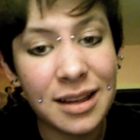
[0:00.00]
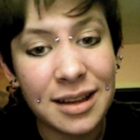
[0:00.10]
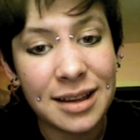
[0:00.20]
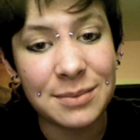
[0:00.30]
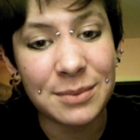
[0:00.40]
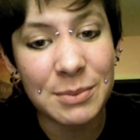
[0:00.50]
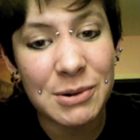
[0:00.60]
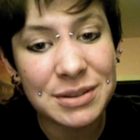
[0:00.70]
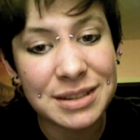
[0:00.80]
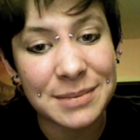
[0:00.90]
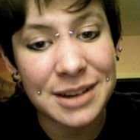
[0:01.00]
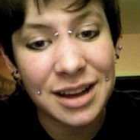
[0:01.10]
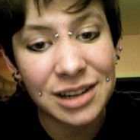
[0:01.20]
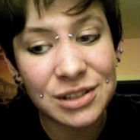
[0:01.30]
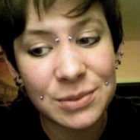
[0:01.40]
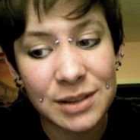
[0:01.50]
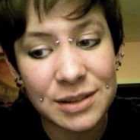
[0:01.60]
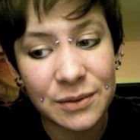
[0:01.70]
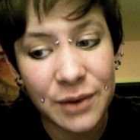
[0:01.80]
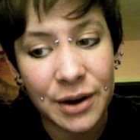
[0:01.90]
And the most obnoxious one so
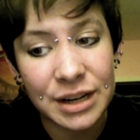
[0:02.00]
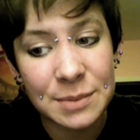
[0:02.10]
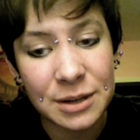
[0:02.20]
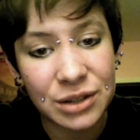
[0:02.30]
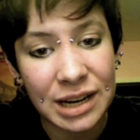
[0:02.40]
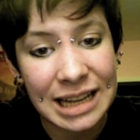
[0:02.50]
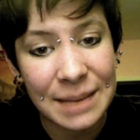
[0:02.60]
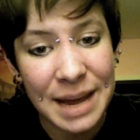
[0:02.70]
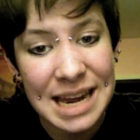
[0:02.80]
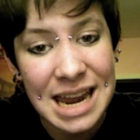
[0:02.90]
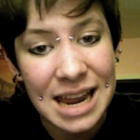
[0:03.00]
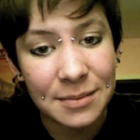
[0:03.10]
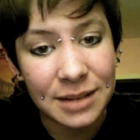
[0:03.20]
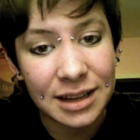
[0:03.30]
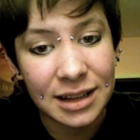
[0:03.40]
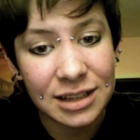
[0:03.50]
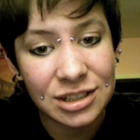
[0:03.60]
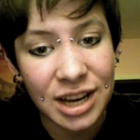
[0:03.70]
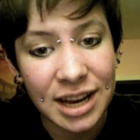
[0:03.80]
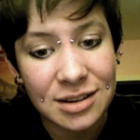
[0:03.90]
far has been trying to get my name legally
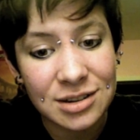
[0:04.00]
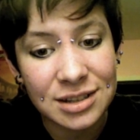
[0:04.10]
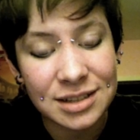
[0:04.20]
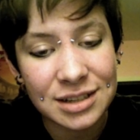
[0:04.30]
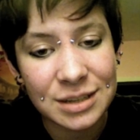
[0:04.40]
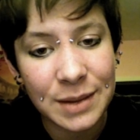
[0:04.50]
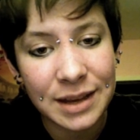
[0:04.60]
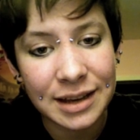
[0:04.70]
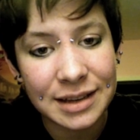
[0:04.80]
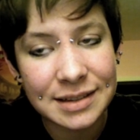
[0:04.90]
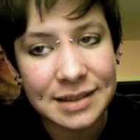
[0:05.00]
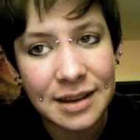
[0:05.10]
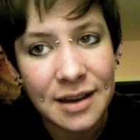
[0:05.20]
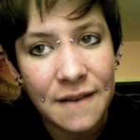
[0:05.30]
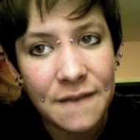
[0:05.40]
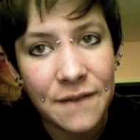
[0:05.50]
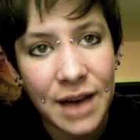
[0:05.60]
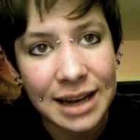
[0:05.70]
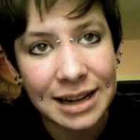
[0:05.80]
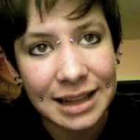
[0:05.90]
changed, is just because
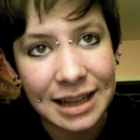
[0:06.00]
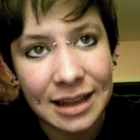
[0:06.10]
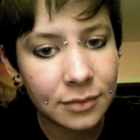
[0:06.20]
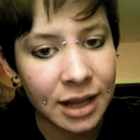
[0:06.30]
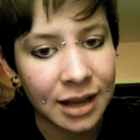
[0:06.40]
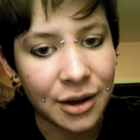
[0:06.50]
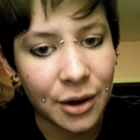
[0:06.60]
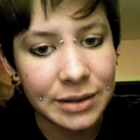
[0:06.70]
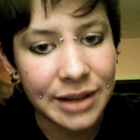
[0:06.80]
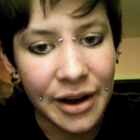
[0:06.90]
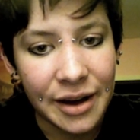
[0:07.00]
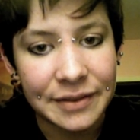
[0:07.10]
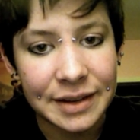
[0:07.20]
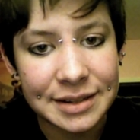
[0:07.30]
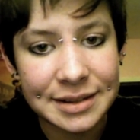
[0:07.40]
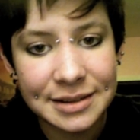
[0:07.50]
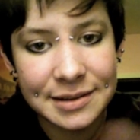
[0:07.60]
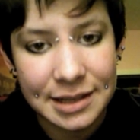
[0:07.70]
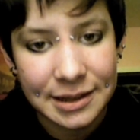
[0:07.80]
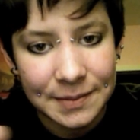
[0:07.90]
finally I called the office,
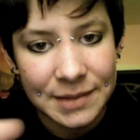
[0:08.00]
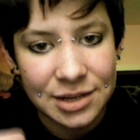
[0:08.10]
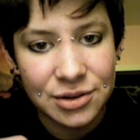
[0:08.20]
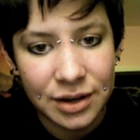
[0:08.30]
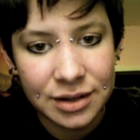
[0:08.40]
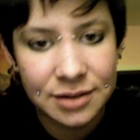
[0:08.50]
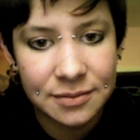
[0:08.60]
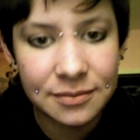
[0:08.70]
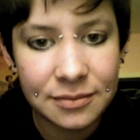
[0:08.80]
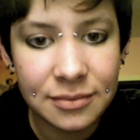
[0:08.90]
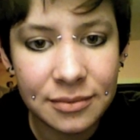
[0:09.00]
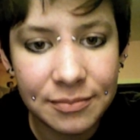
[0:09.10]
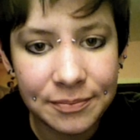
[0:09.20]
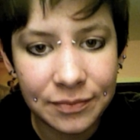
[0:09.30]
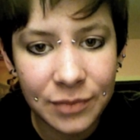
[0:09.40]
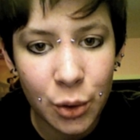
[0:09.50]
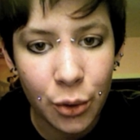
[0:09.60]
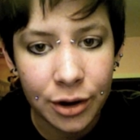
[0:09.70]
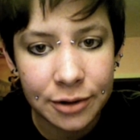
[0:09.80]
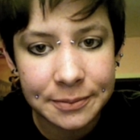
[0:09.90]
the district court,